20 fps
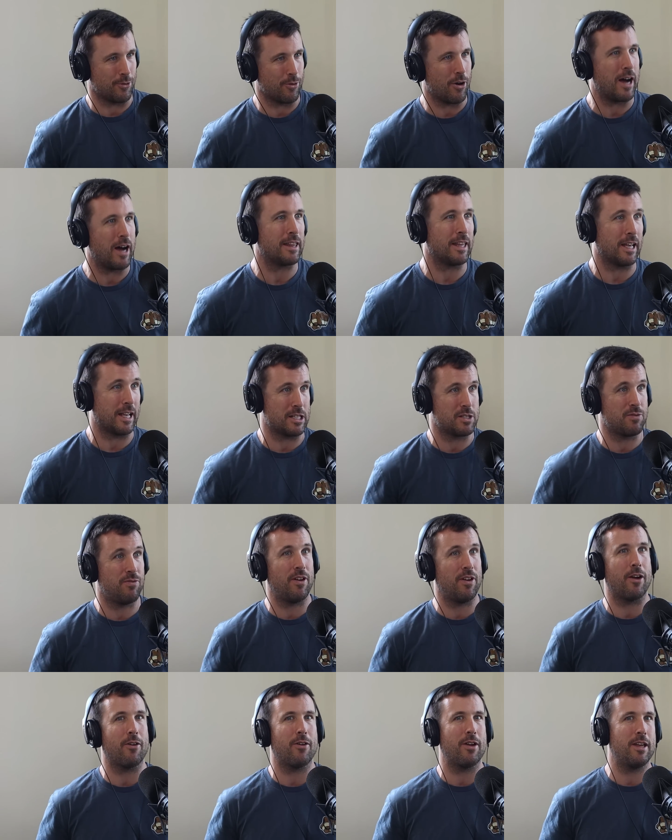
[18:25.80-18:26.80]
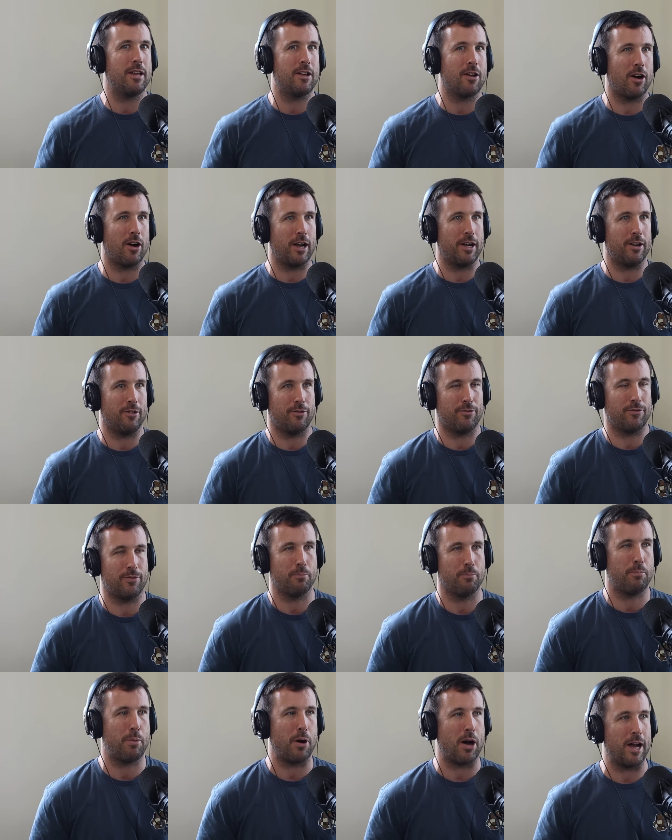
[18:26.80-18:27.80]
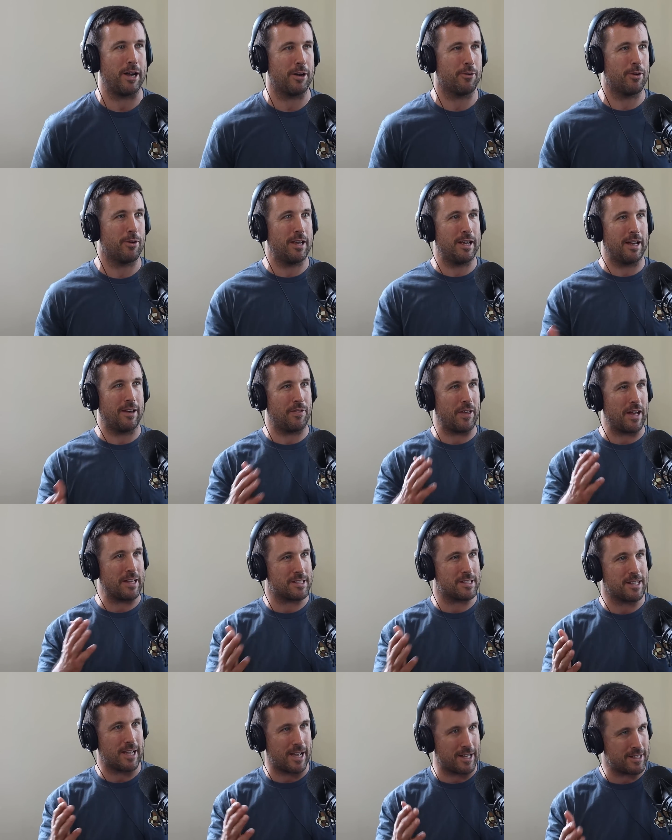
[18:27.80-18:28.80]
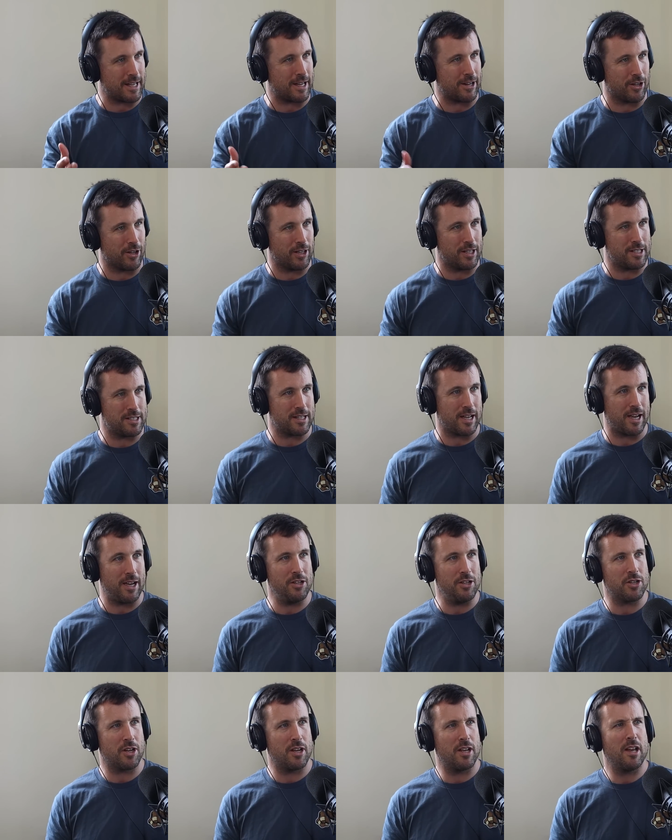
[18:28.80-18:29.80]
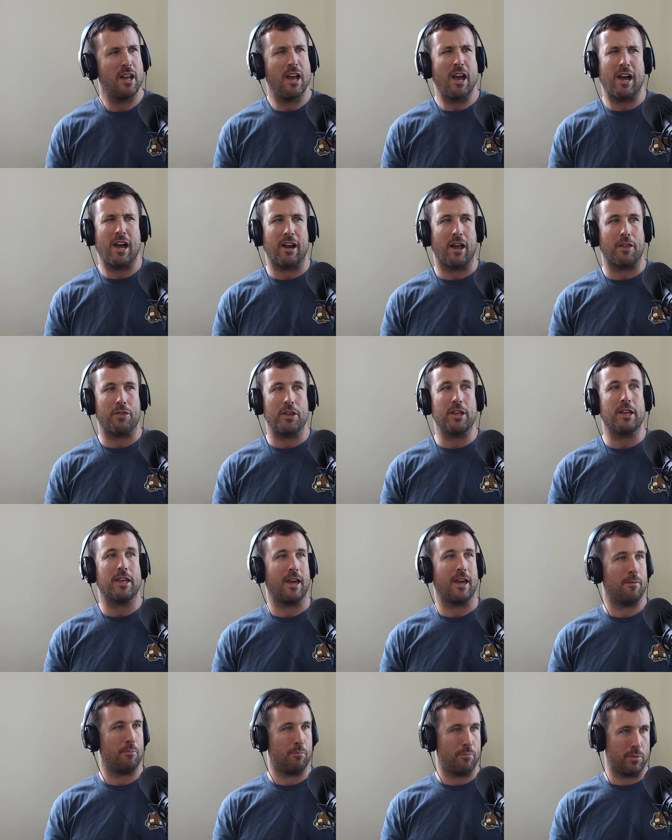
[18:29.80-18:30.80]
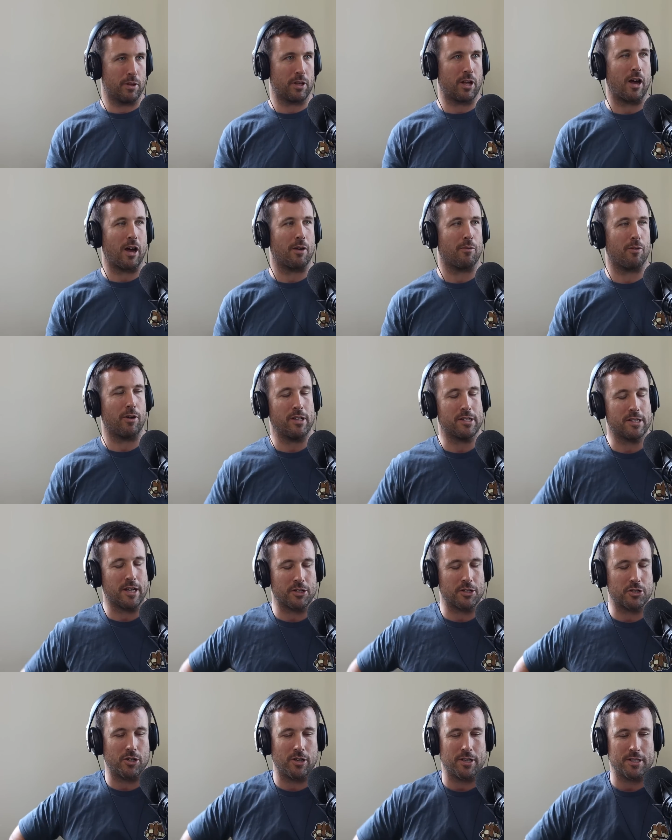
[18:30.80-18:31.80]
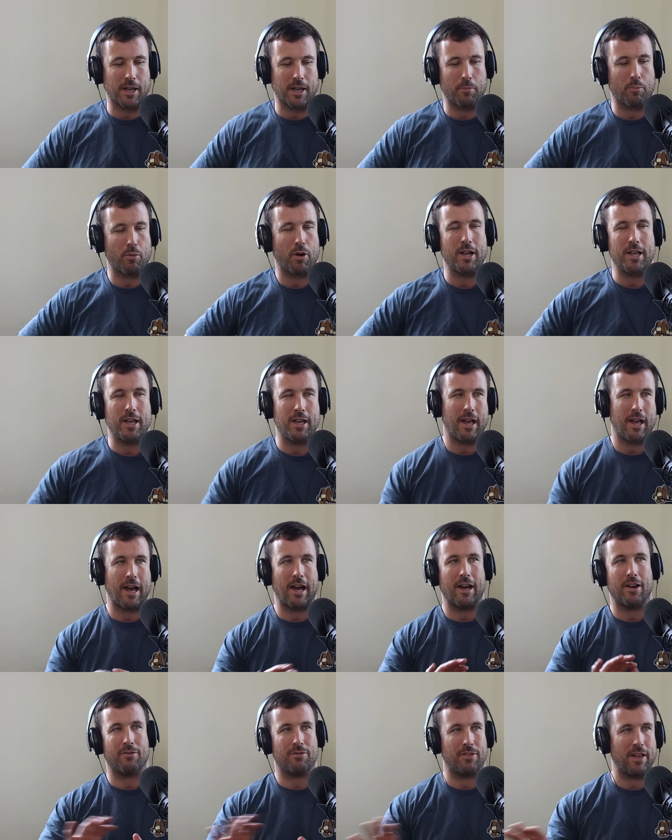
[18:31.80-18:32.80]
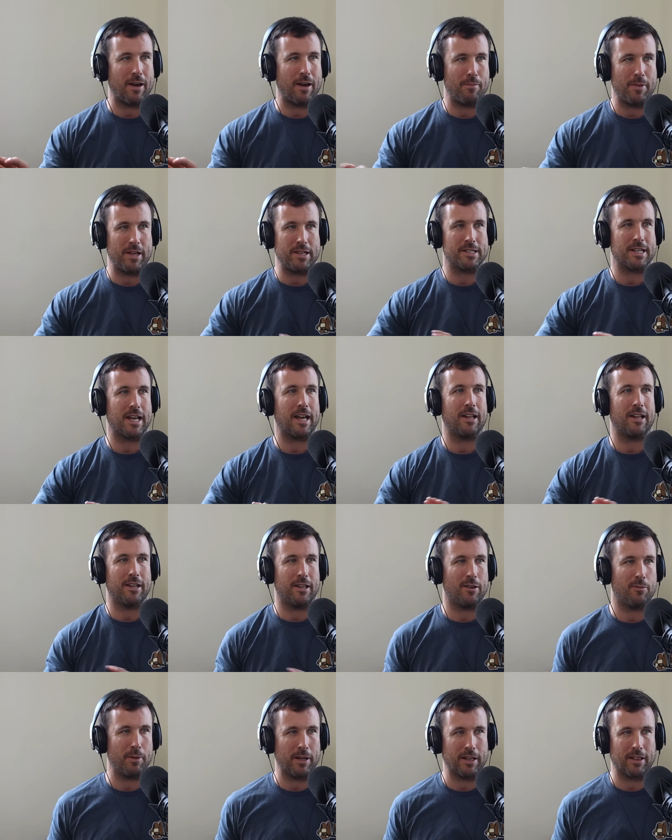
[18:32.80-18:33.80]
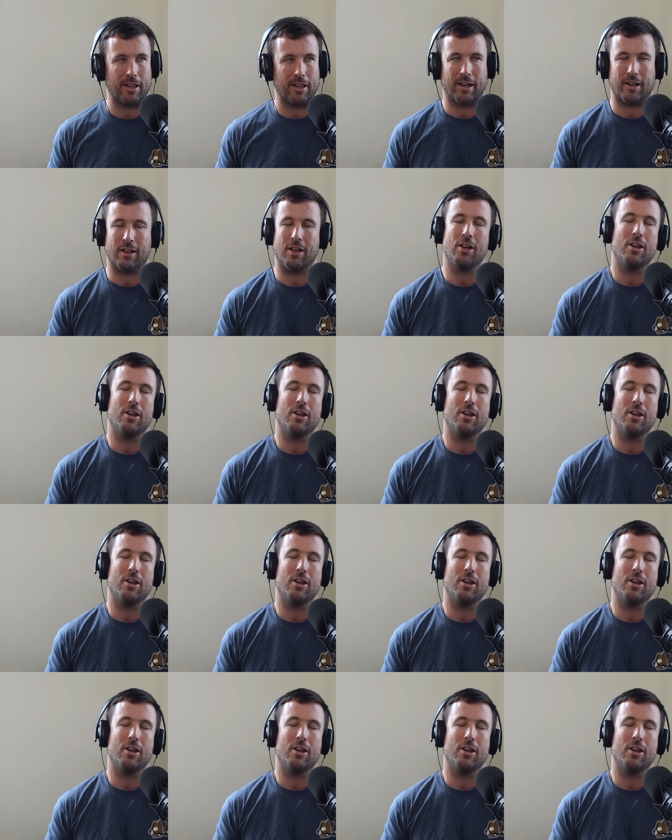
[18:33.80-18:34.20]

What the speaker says: right. Like, it's very kind of binary at that early stage. And I think, yeah, kind of what you're touching on is like breaking out of that mentality of being like,